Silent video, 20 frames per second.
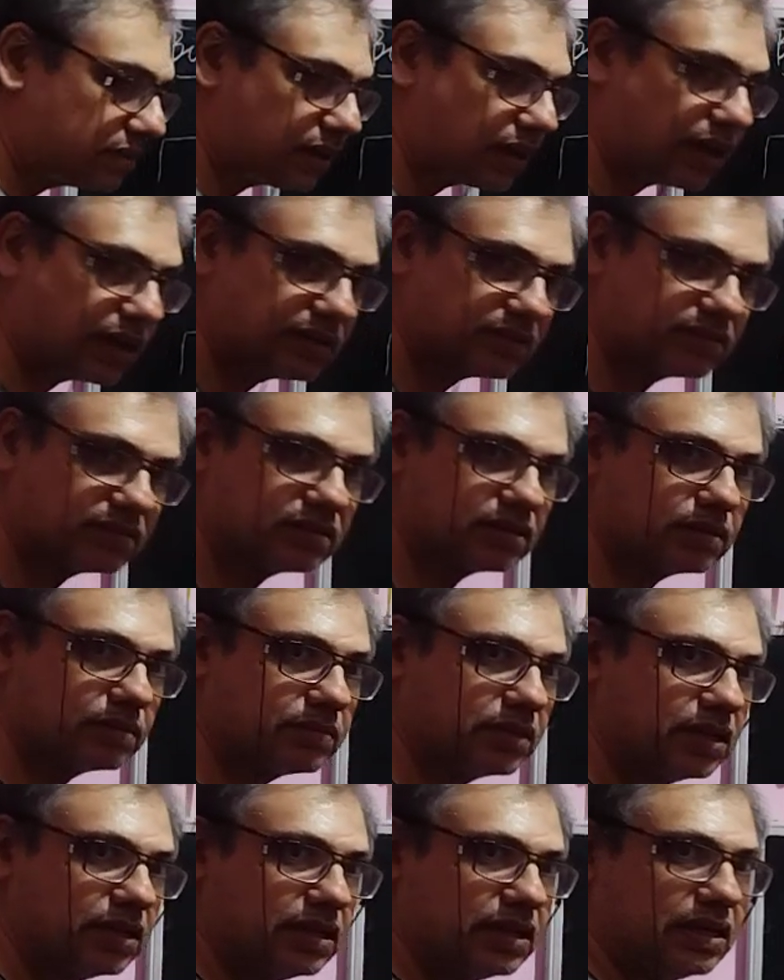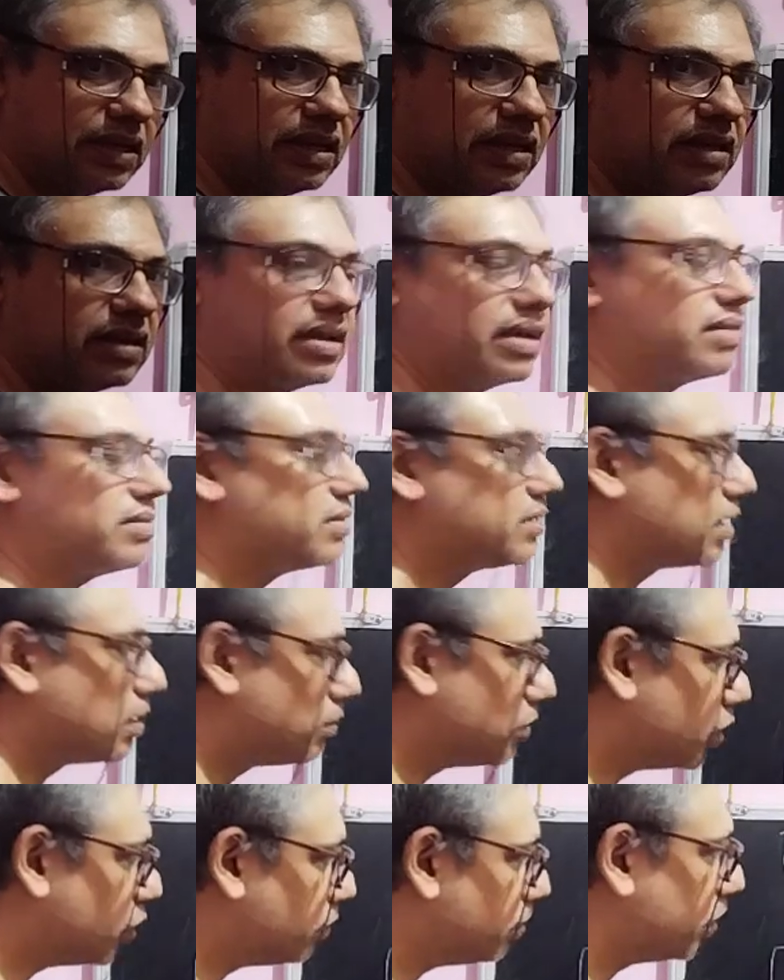the largest term. In case the
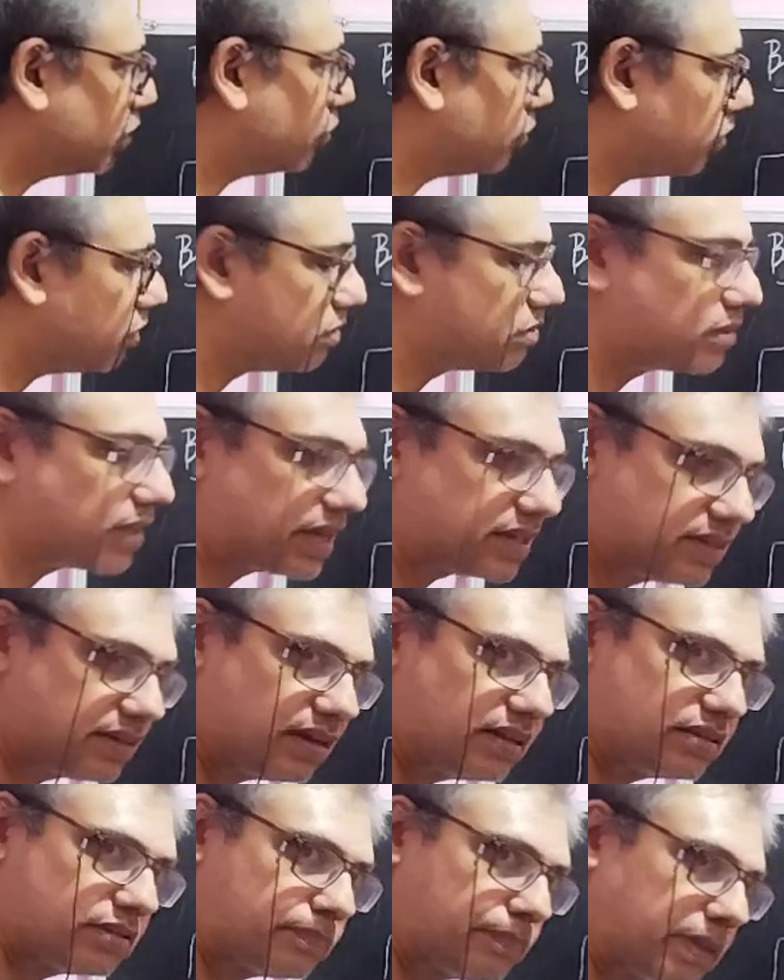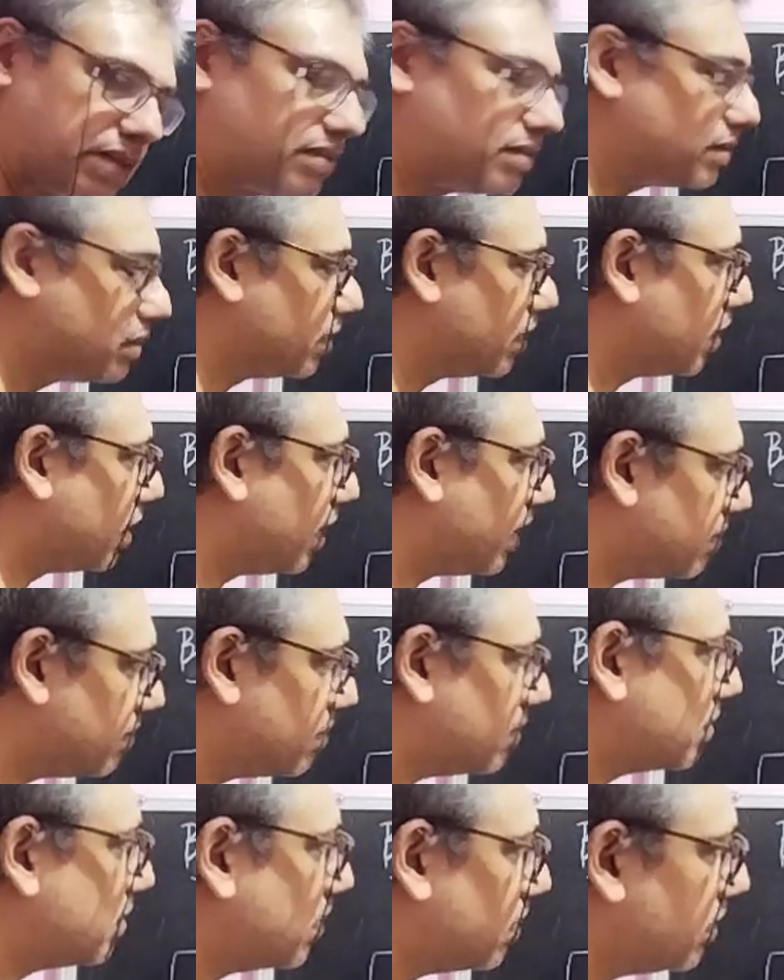number to be coded is actually
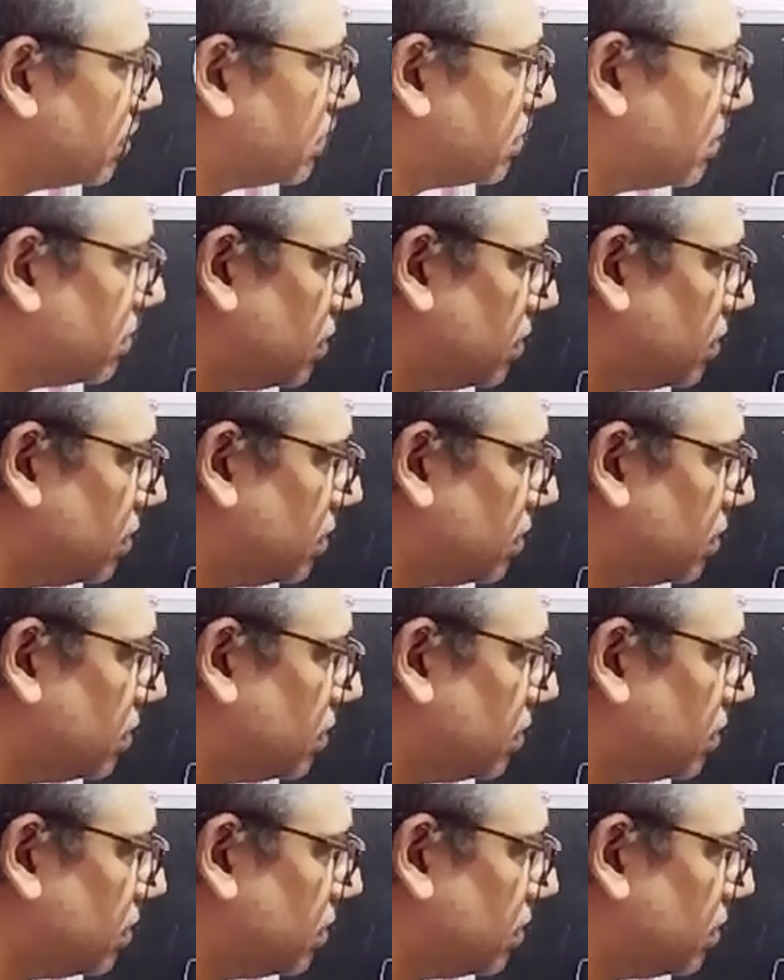lesser than this